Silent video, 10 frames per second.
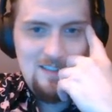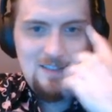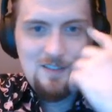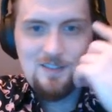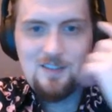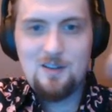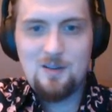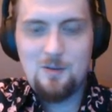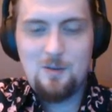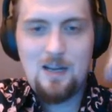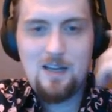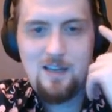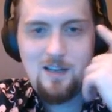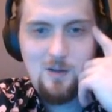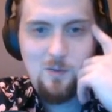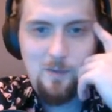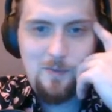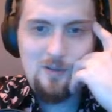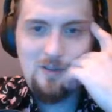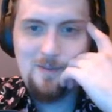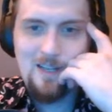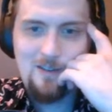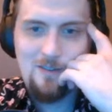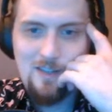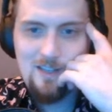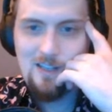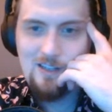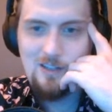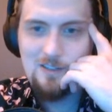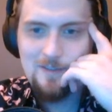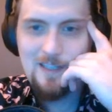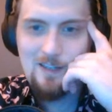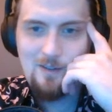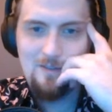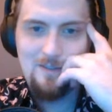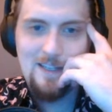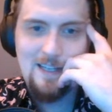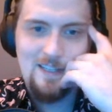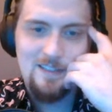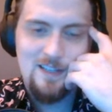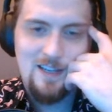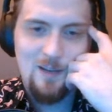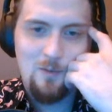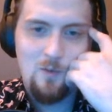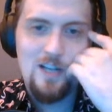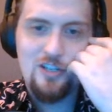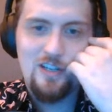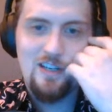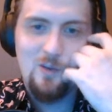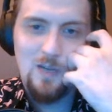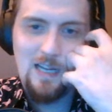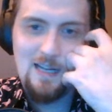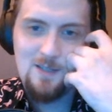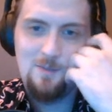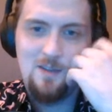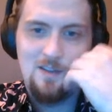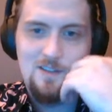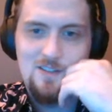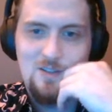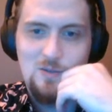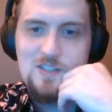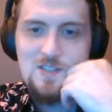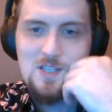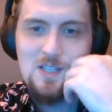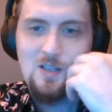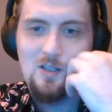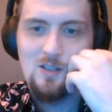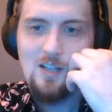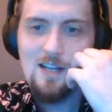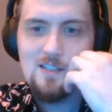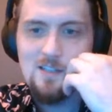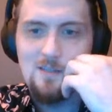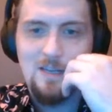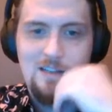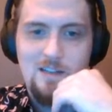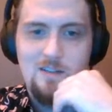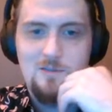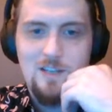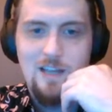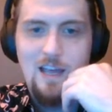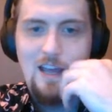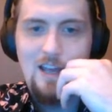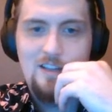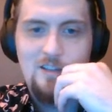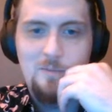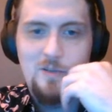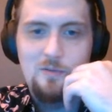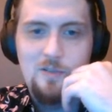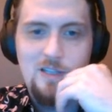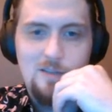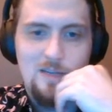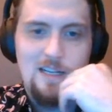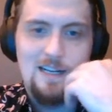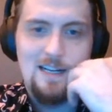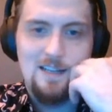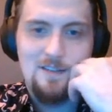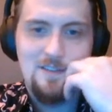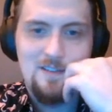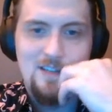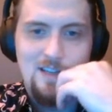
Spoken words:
So, what beauty am I creating, cultivating, or inviting in today? Why should anyone ask me this who can see the gloss on my coat and the beauty in my eyes?